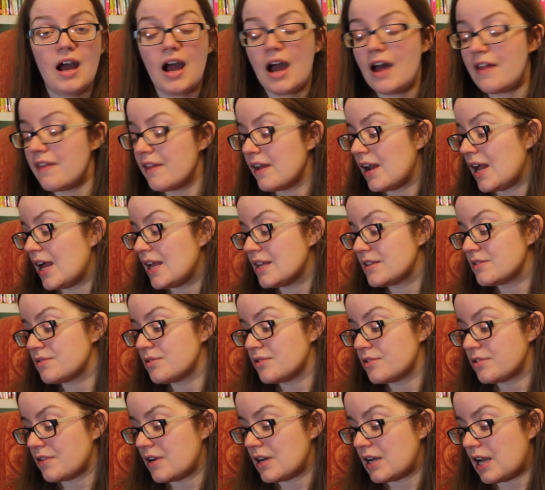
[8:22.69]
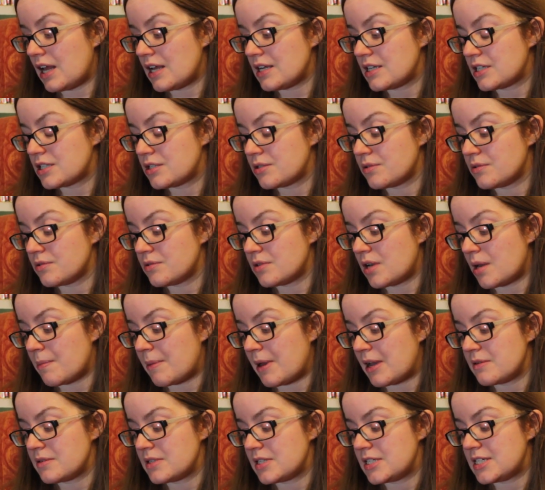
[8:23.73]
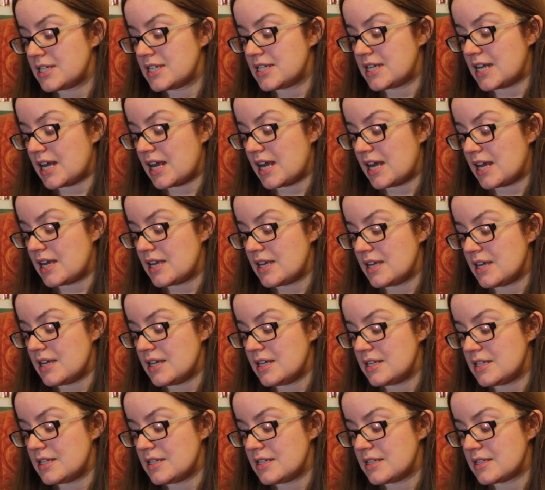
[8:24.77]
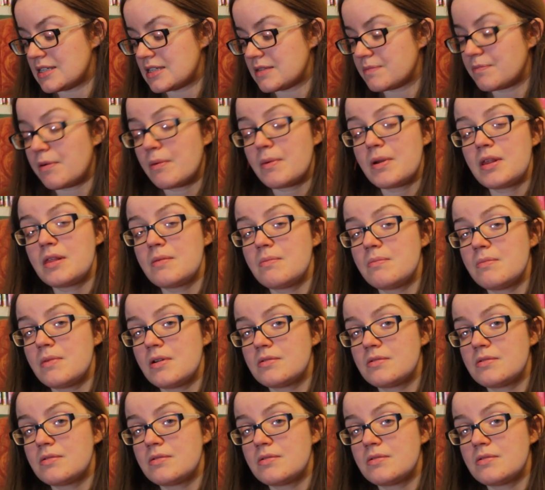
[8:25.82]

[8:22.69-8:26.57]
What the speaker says: And the last author I'd like to talk about today is probably the